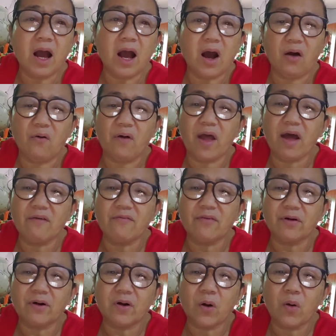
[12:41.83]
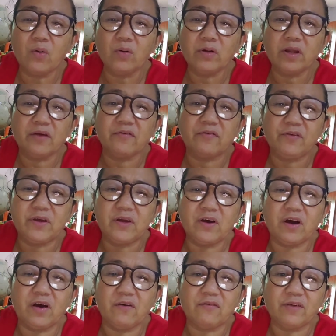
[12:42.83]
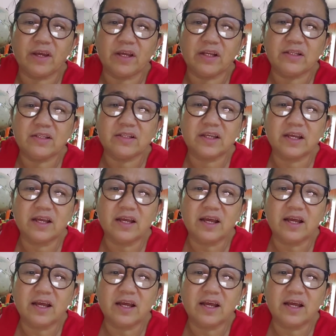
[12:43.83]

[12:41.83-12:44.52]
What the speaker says: However, only a few of its